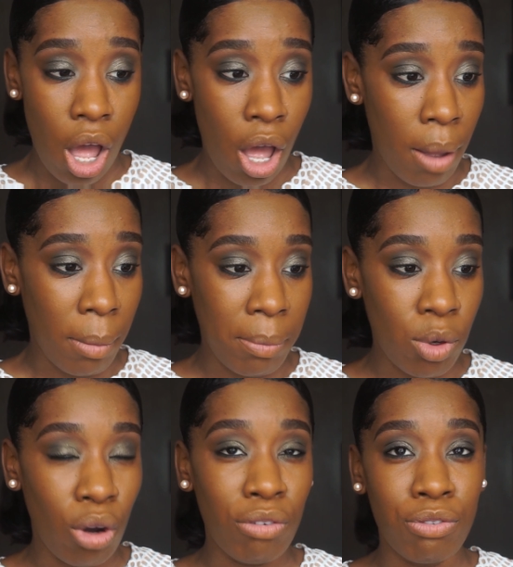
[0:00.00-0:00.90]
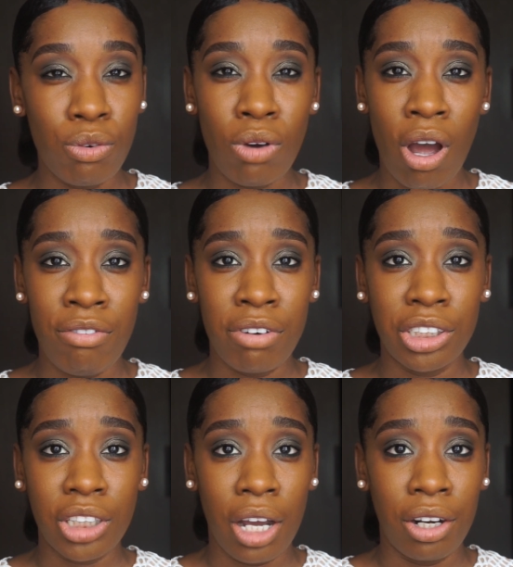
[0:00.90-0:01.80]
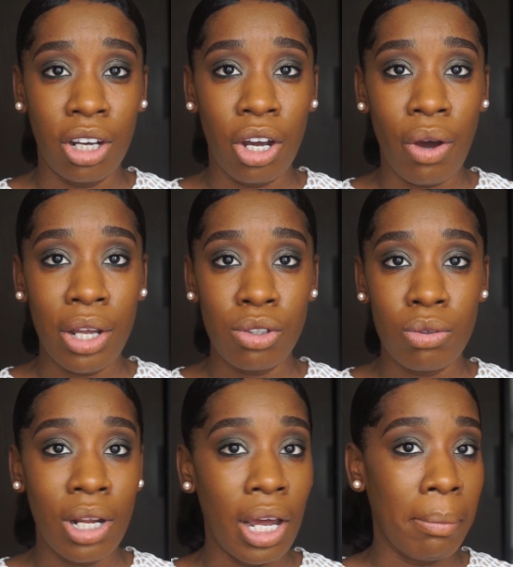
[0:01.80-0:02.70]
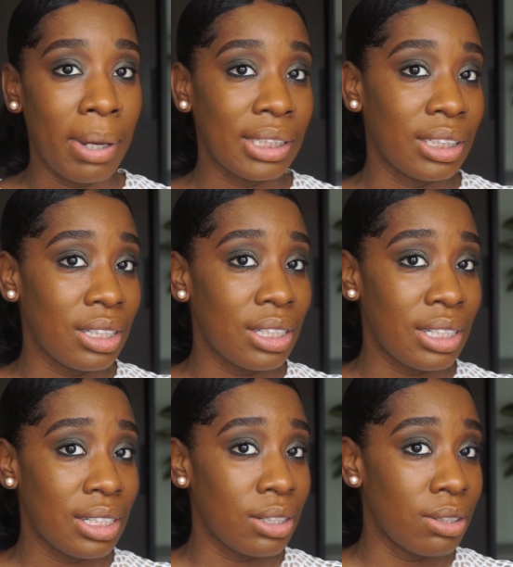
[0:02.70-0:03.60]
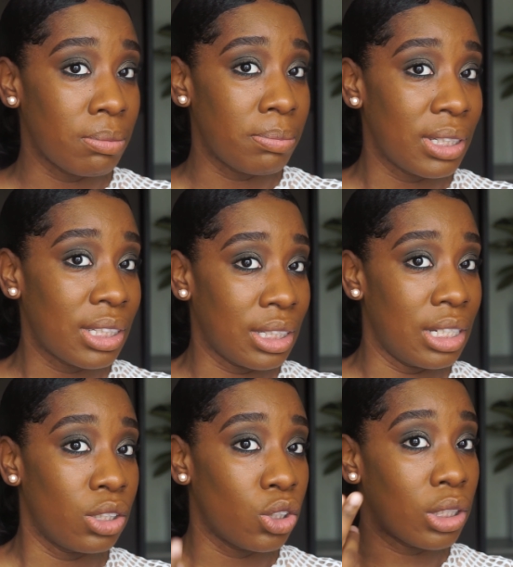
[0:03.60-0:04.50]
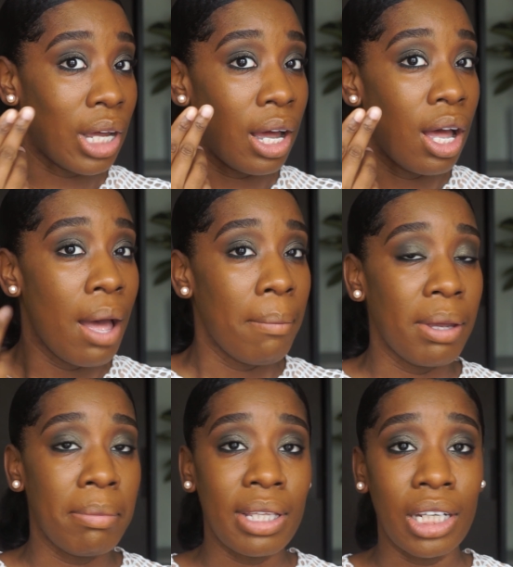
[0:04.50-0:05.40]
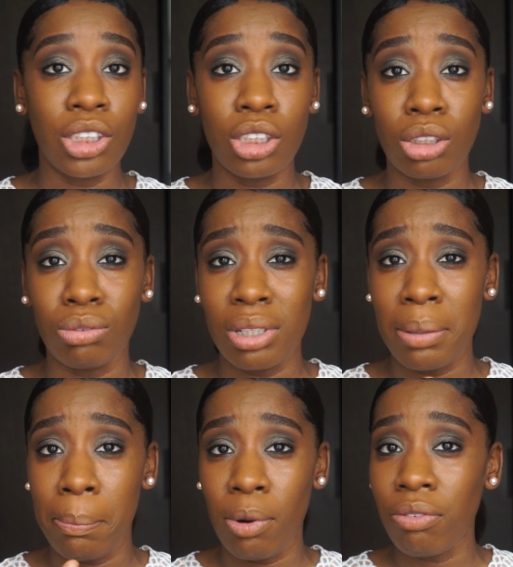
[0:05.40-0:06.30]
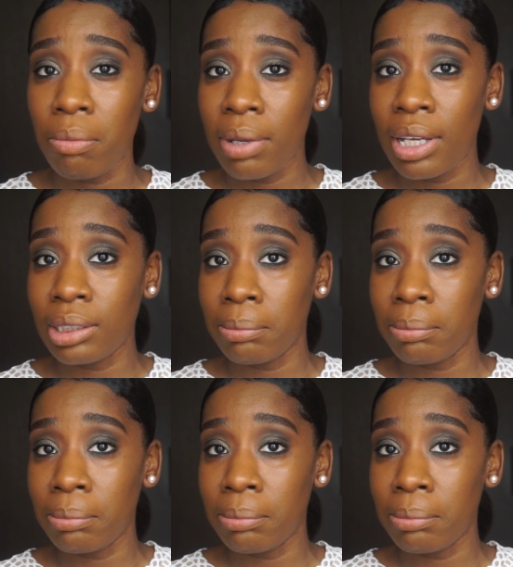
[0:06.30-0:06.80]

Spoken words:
I'm not a full coverage kind of girl. I do like my skin to still be seen, so that pigmentation doesn't really bother me as